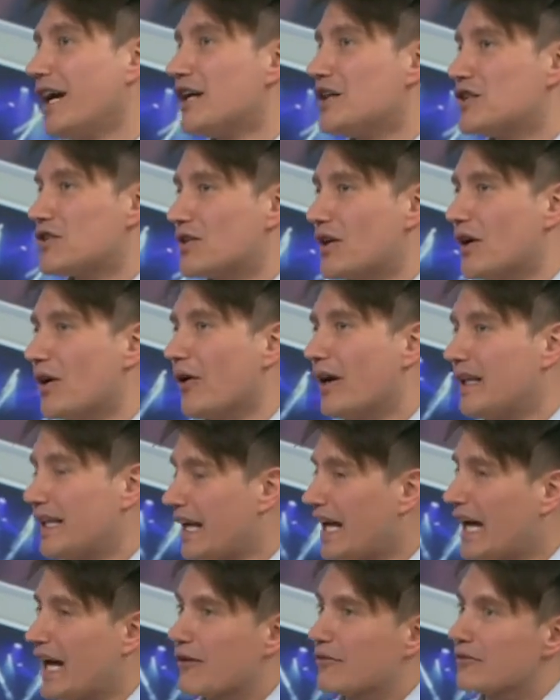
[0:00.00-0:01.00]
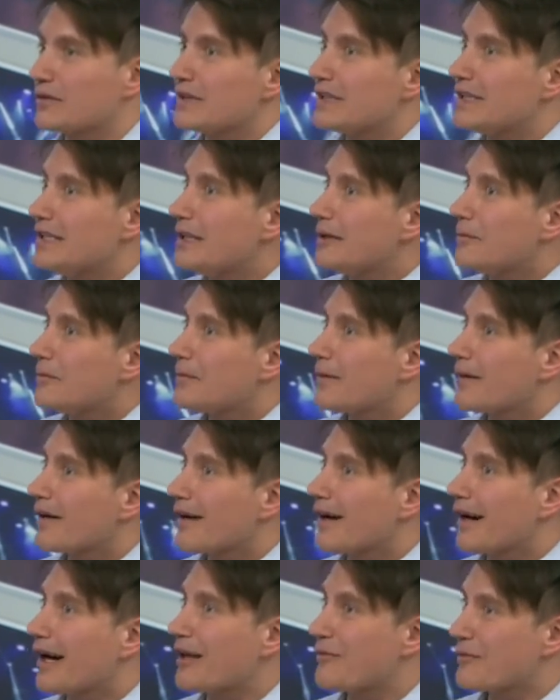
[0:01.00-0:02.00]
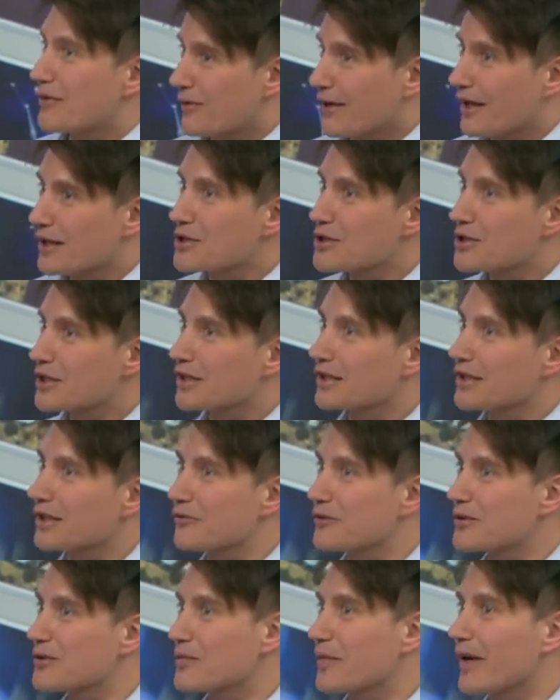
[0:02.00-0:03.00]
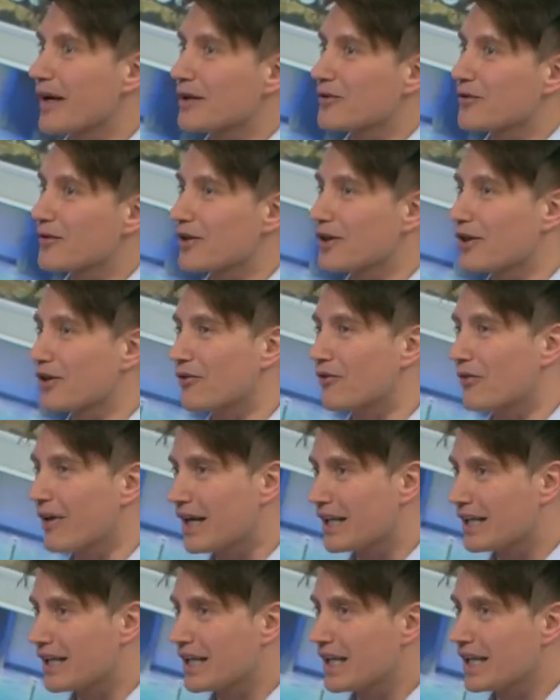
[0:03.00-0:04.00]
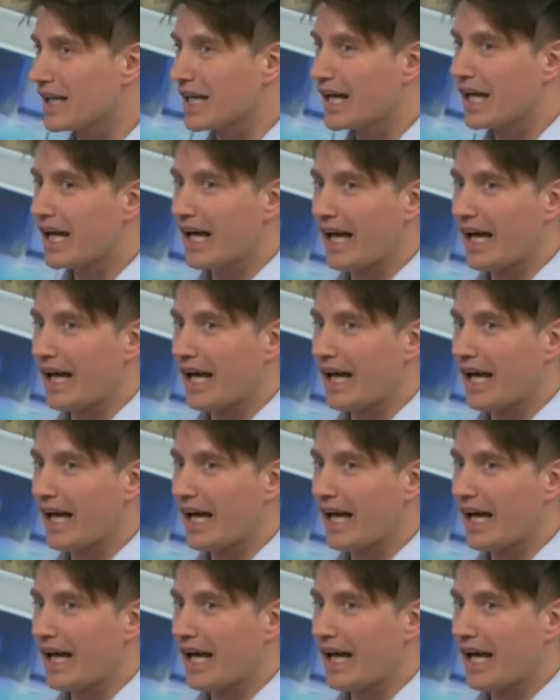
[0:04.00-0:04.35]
So, and I have deep admiration and respect for her writing